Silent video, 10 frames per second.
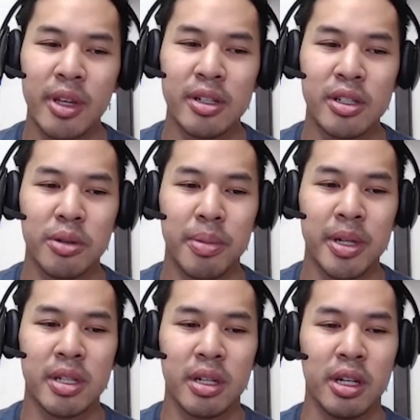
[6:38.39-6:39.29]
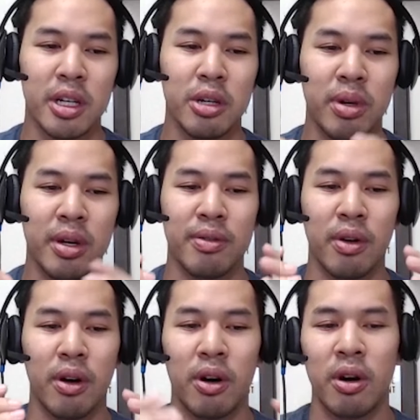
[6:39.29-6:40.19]
so basically with
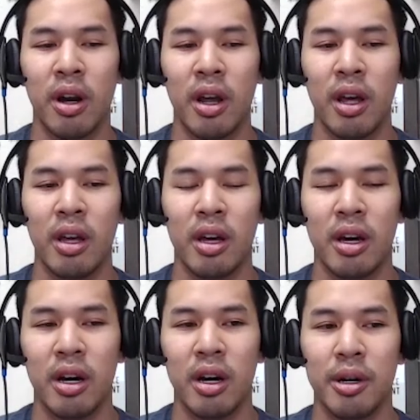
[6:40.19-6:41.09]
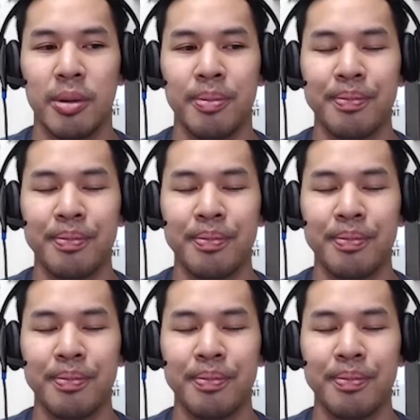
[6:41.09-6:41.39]
ra um,